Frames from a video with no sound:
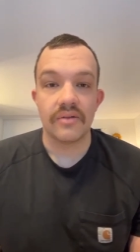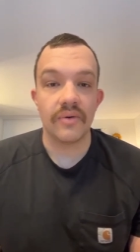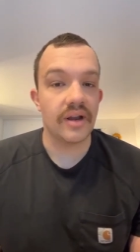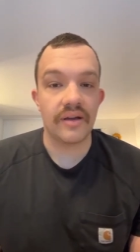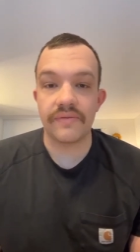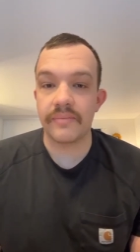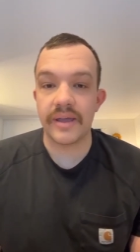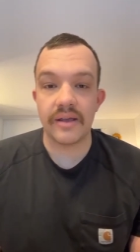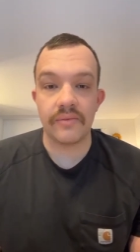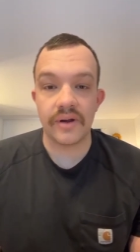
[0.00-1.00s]
Right off the
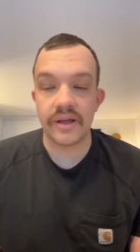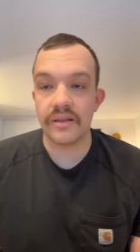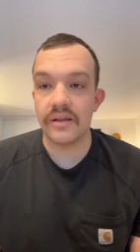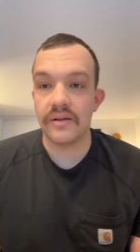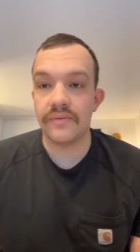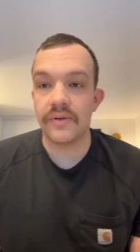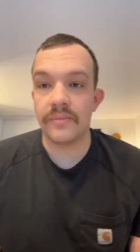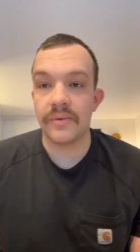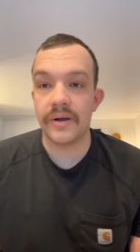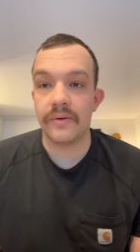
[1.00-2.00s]
bat, what I love
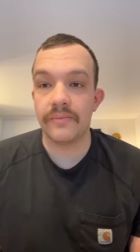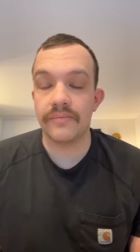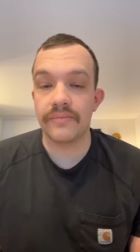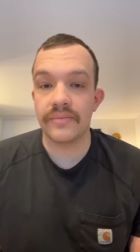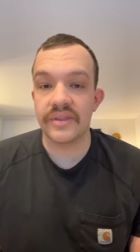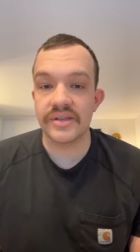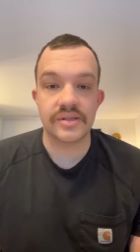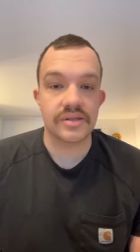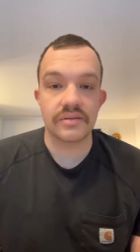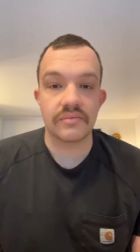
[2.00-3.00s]
about
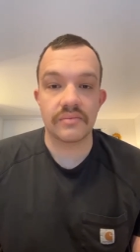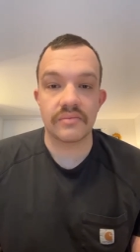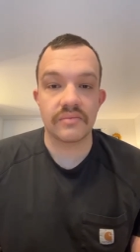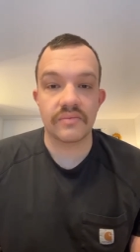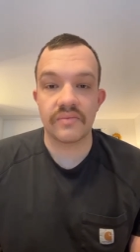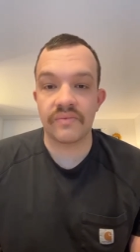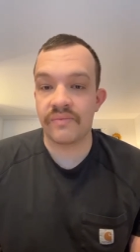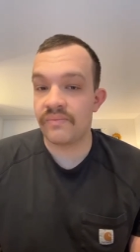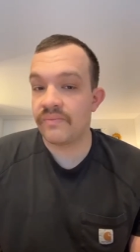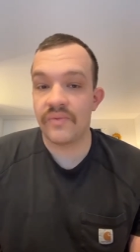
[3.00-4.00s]
this
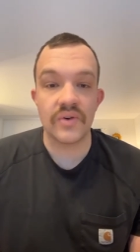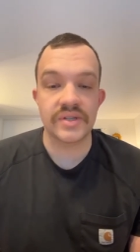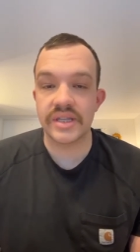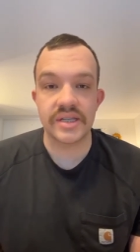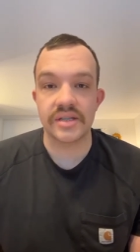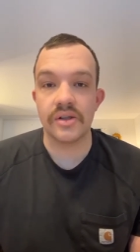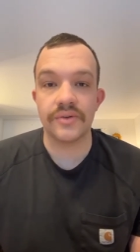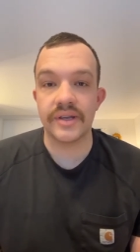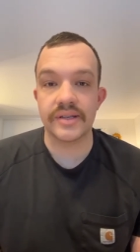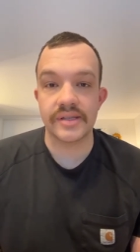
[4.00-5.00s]
1
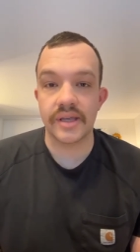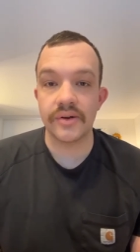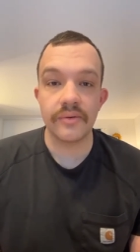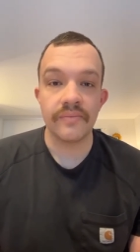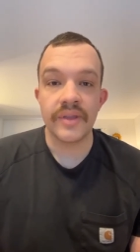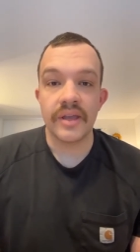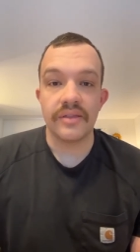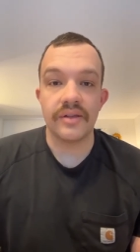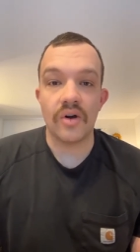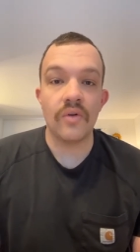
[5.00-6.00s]
Thessalonians letter,
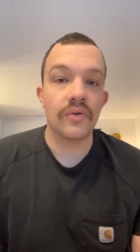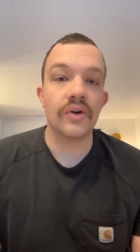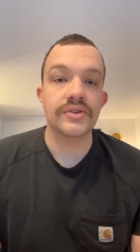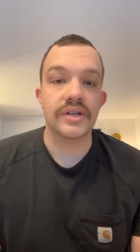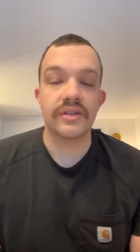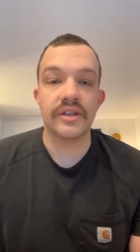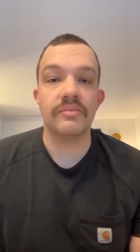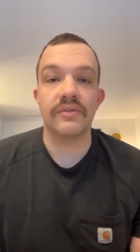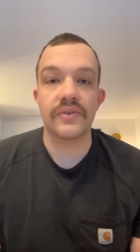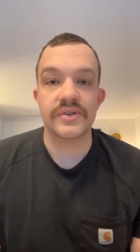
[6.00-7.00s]
the overarching
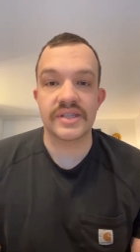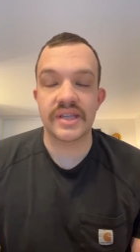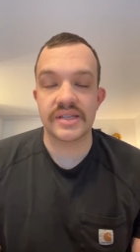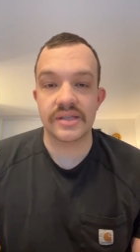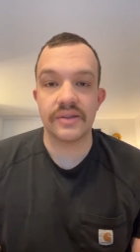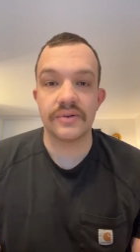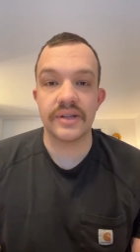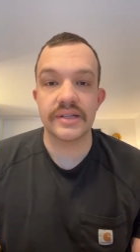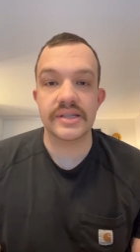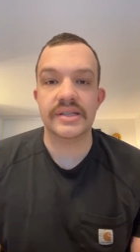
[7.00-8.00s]
theme of 1
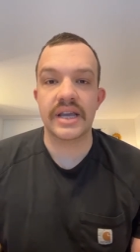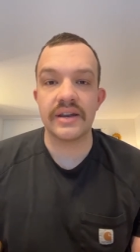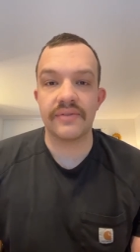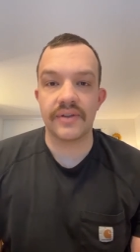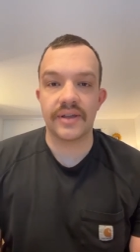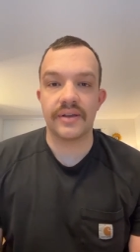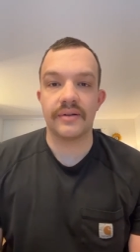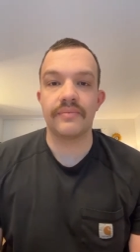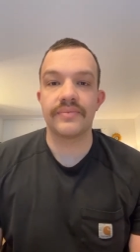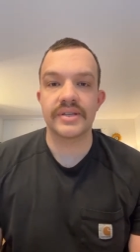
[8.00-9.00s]
Thessalonians, it's kind of like
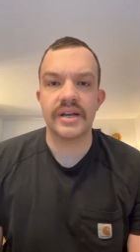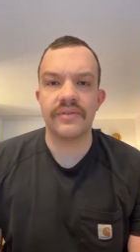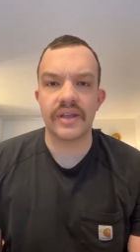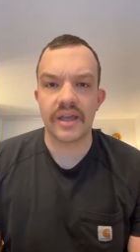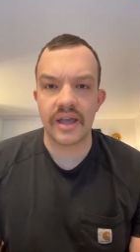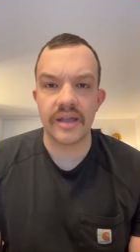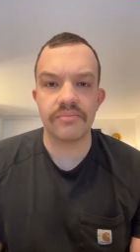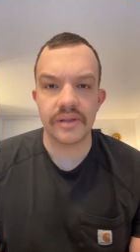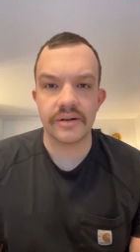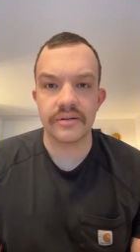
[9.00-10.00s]
a hype
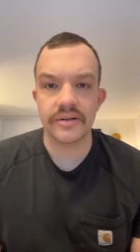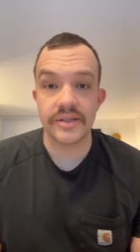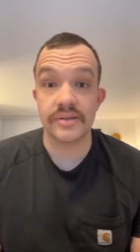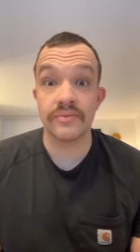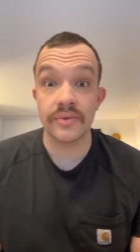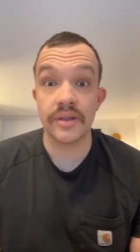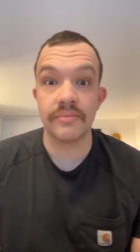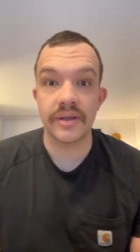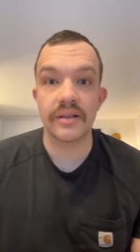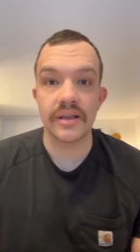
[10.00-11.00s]
letter. It's a really
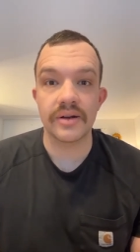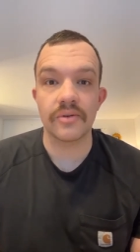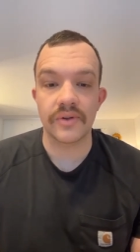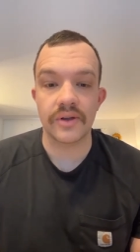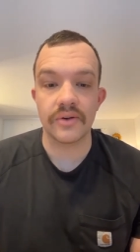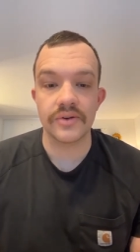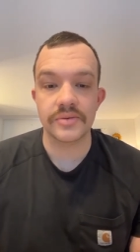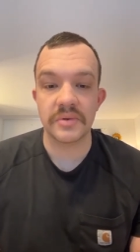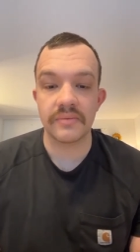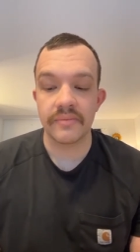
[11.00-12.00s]
big letter of
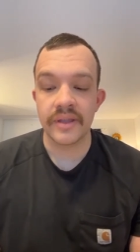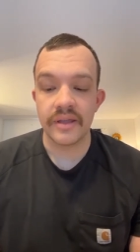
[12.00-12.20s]
encouragement.